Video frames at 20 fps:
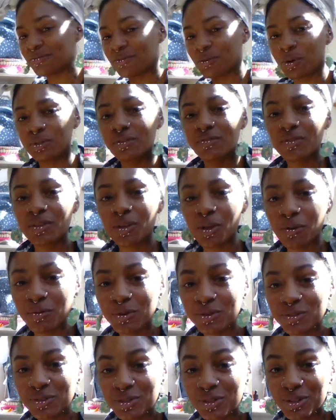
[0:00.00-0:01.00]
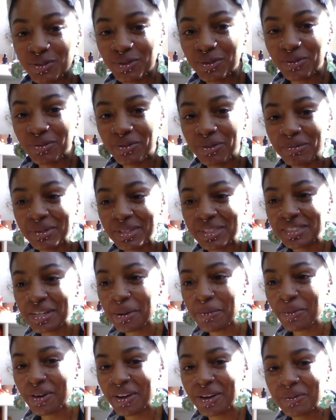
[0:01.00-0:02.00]
4-leaf clovers are different from the
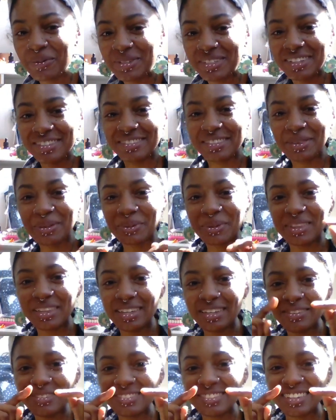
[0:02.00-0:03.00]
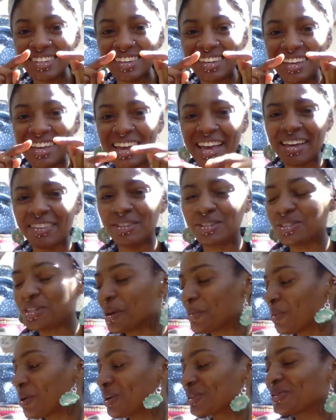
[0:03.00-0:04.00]
shamrock, which has the 3 leaves, and the
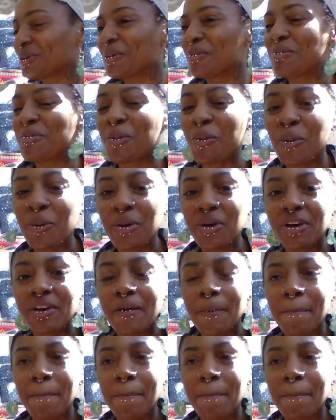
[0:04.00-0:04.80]
shamrocks are more